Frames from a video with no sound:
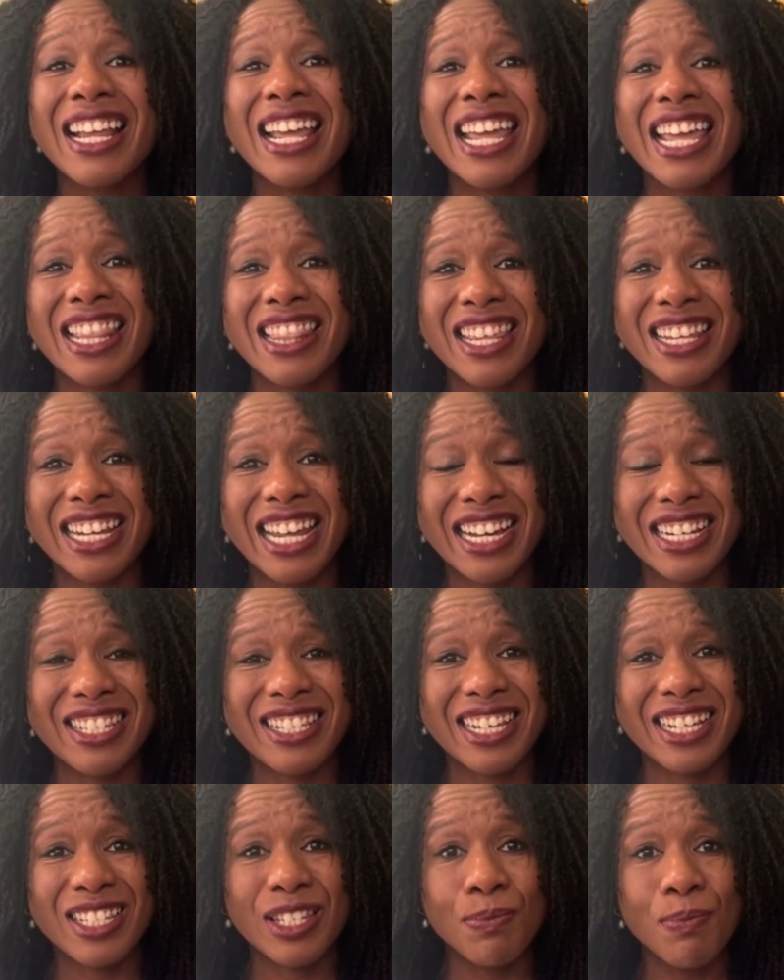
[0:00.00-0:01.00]
in the next
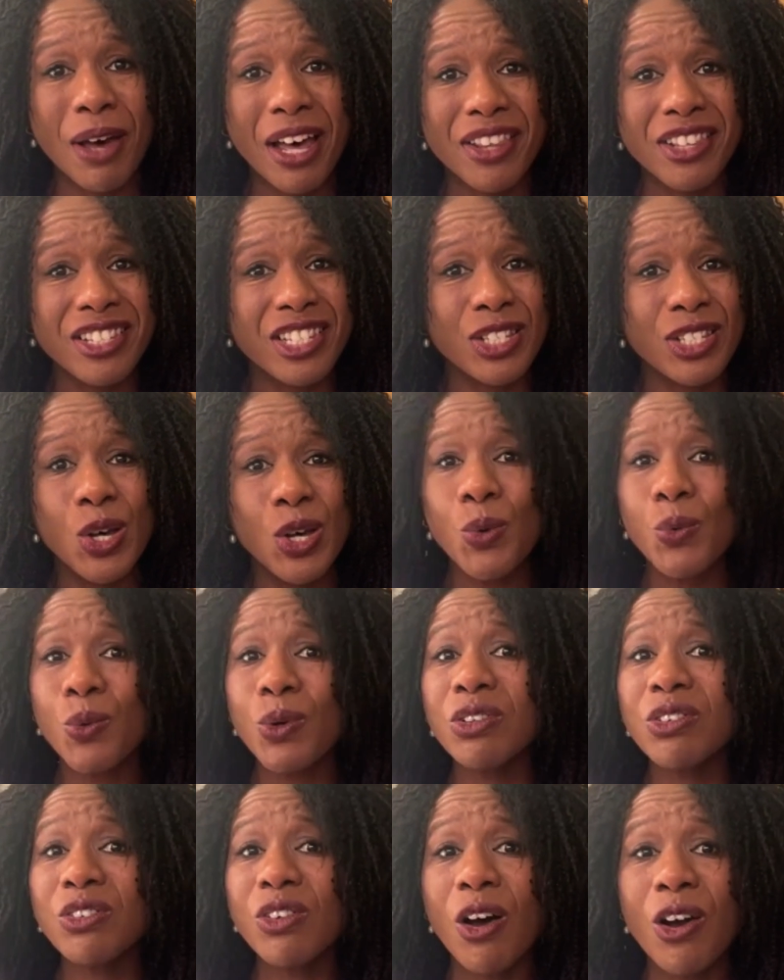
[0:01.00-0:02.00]
six months
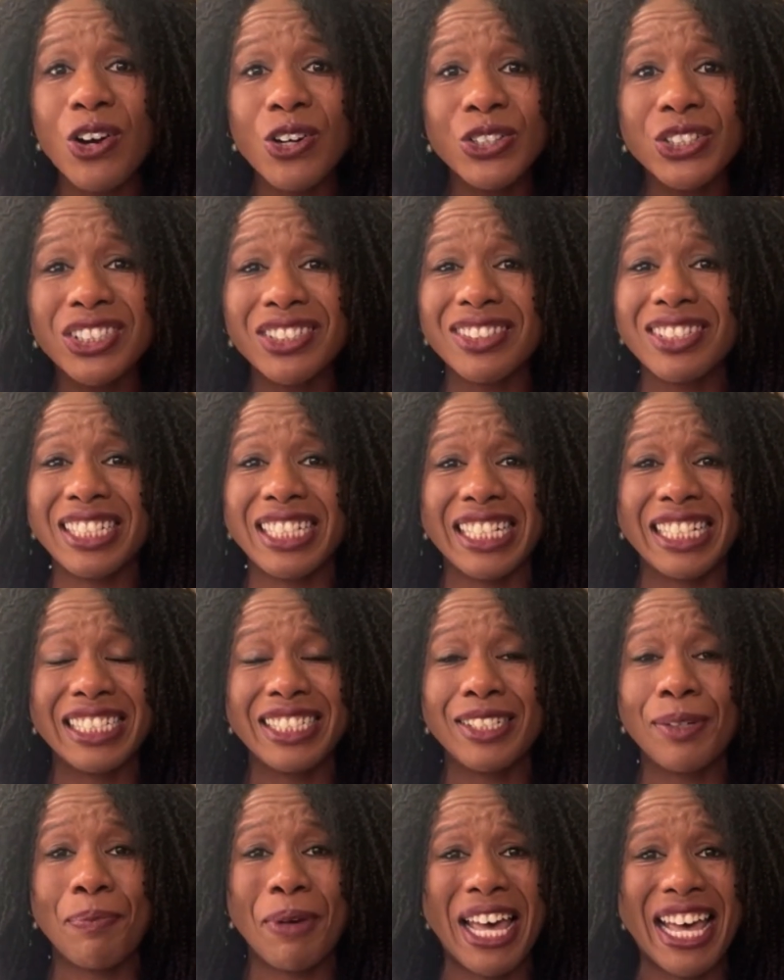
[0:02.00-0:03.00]
will largely
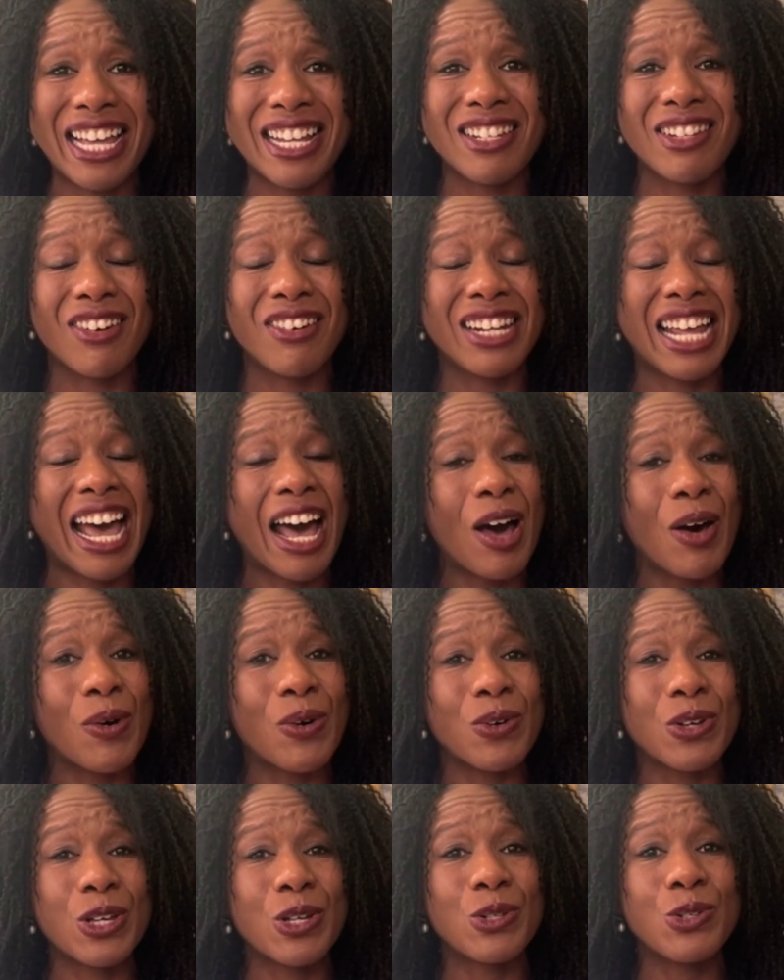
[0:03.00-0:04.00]
depend on
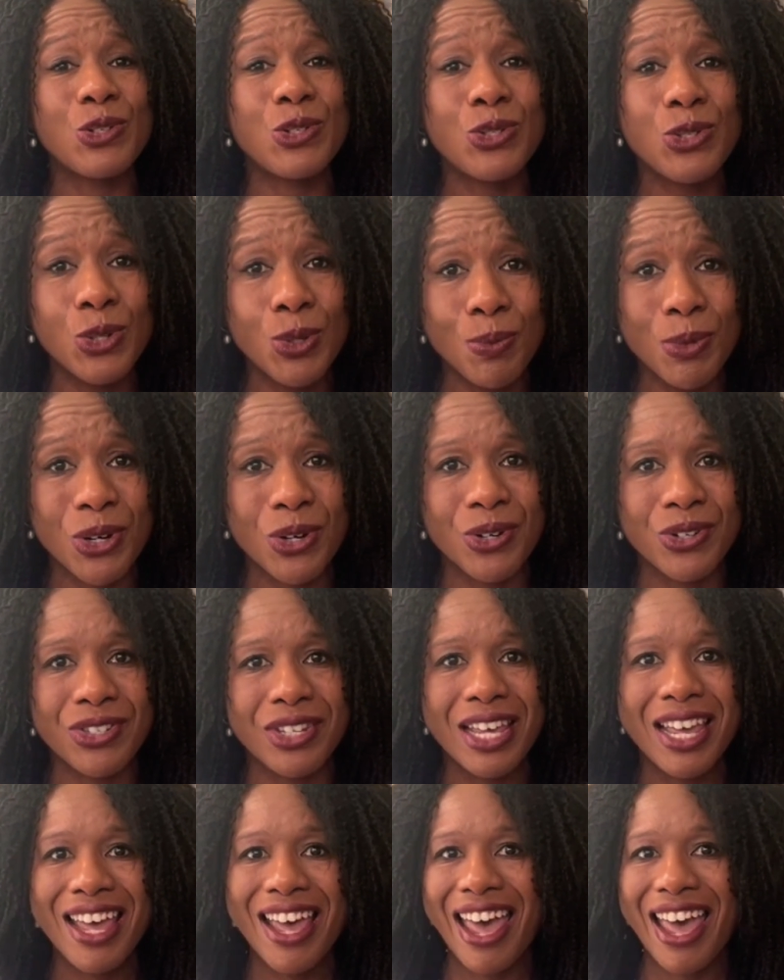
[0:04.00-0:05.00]
how consumers